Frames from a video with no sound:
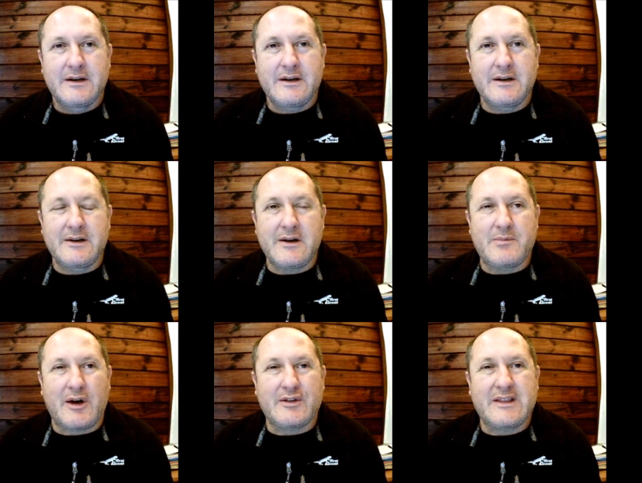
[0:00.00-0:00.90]
uh,
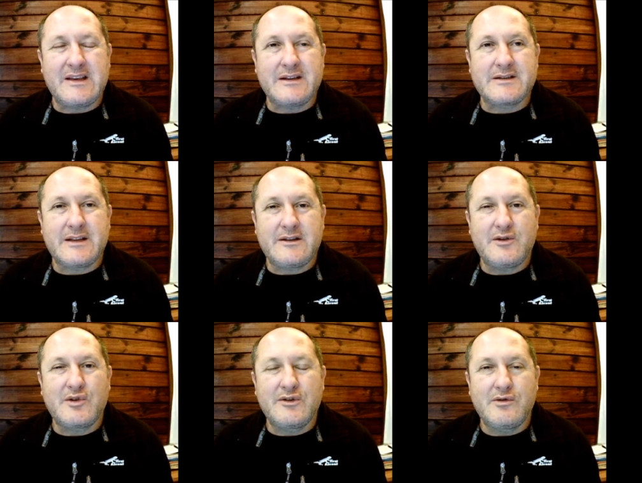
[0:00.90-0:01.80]
about things that
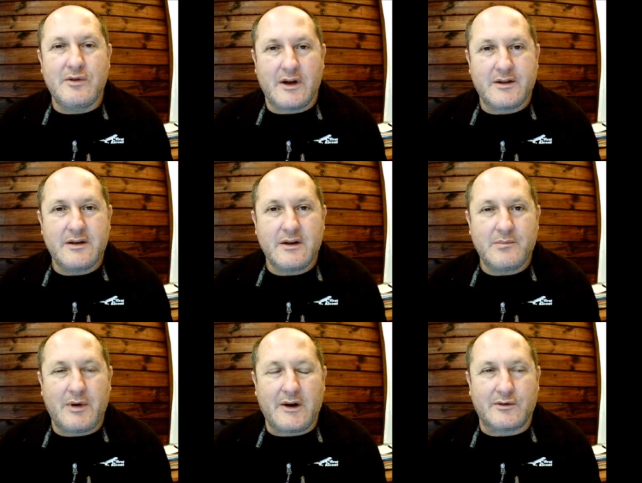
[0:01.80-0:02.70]
you can do nothing
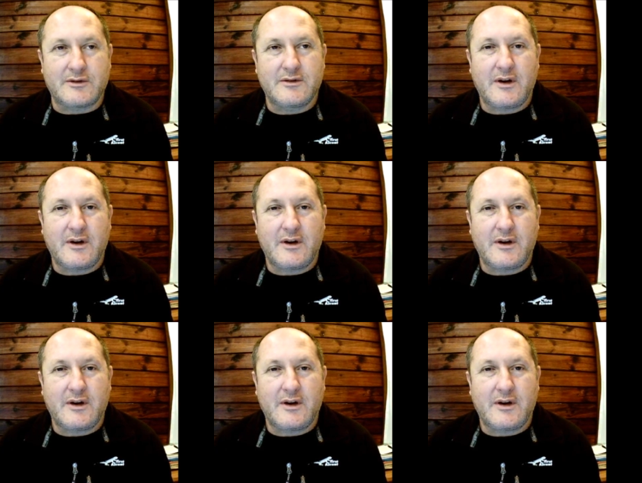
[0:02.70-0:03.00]
about.